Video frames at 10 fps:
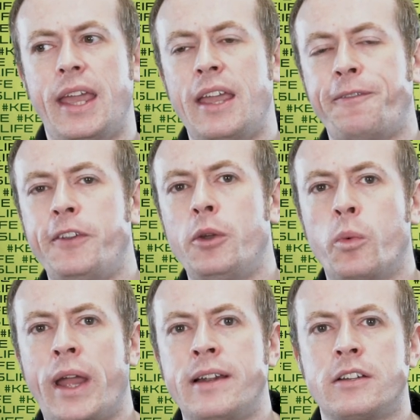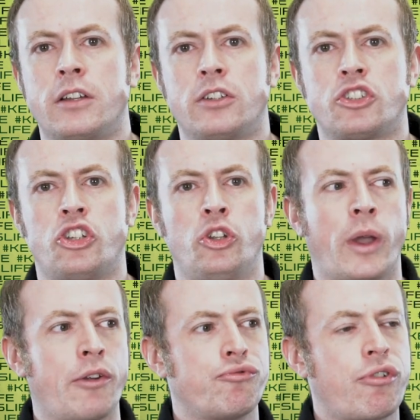if you went to
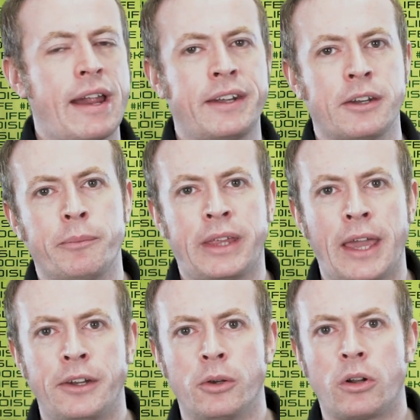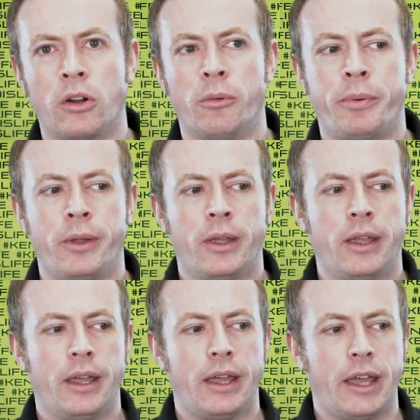a random kendo club
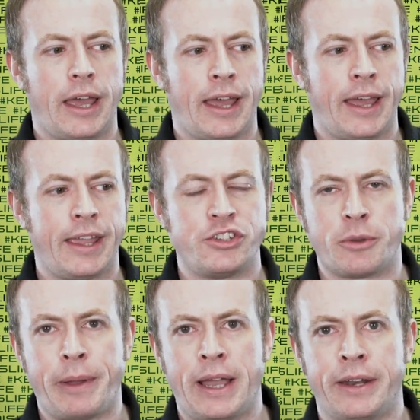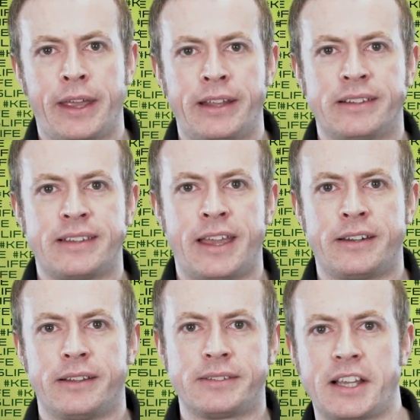uh, in Japan and
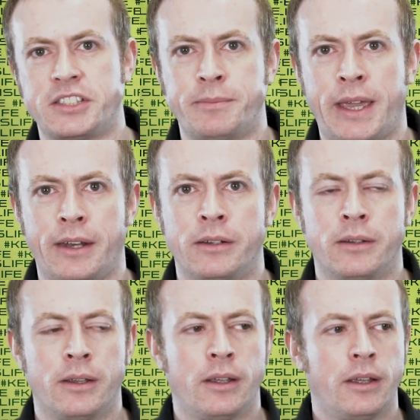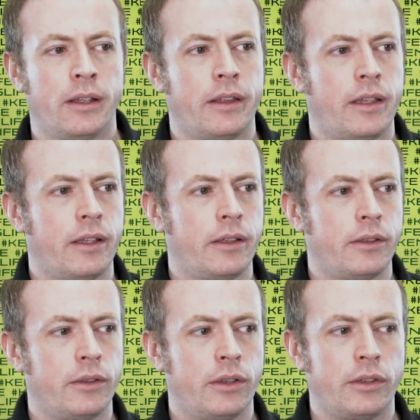said sashimen,
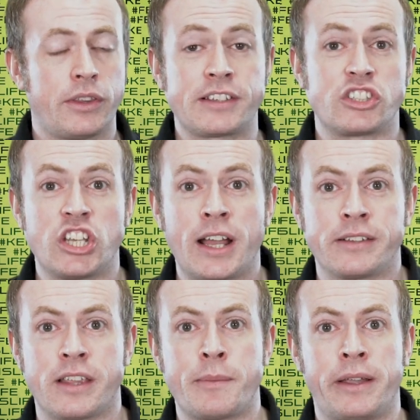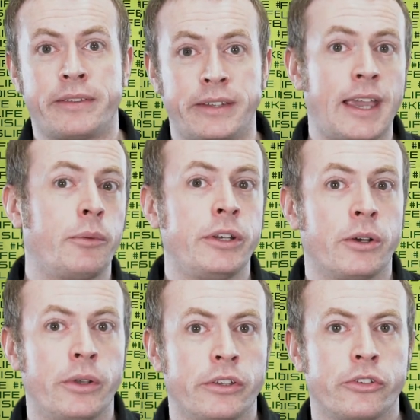there's a chance they might say, "Yeah, we
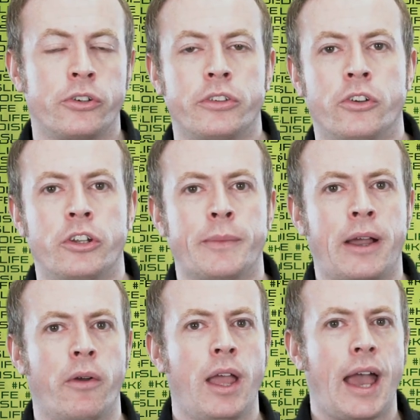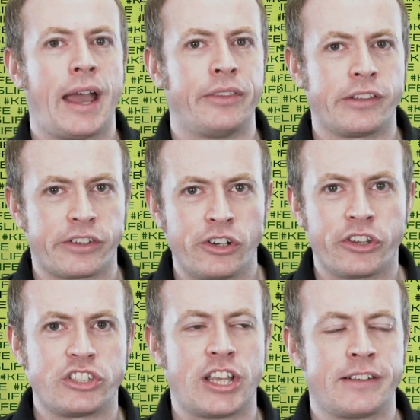know what you're so- talking about," and there's
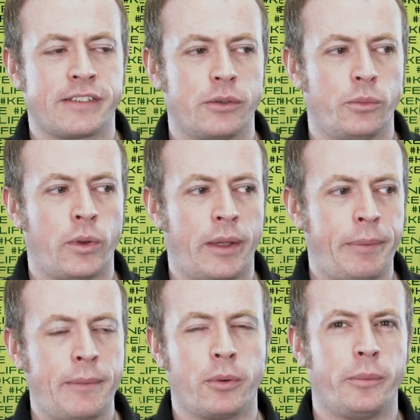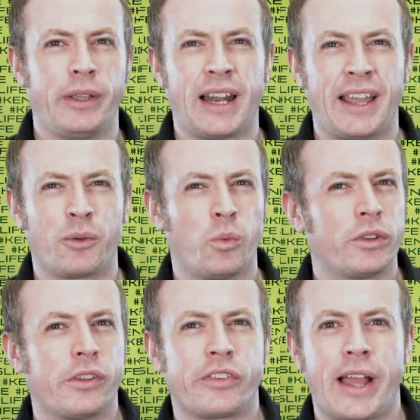another chance where people would be like,
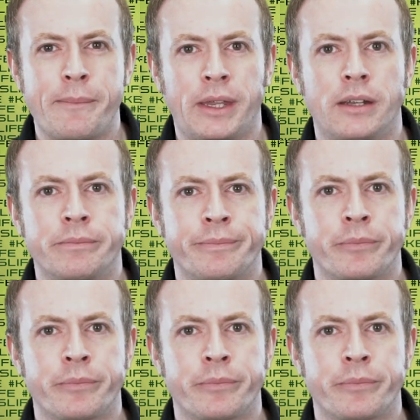"What does that mean?"